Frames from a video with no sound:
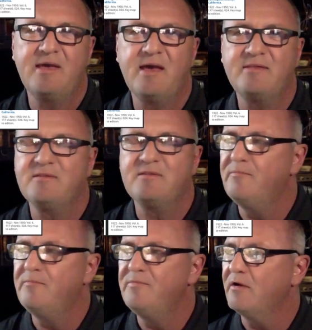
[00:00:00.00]
get
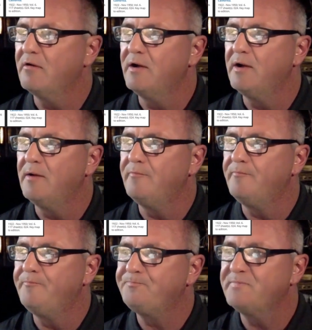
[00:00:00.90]
them. They're
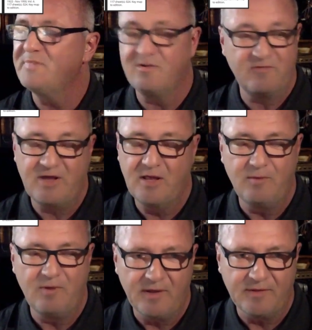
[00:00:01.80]

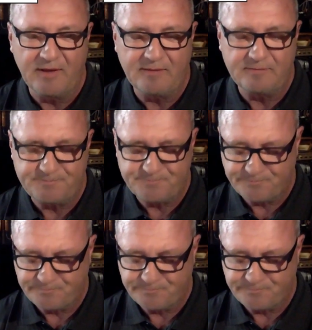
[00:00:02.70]
available online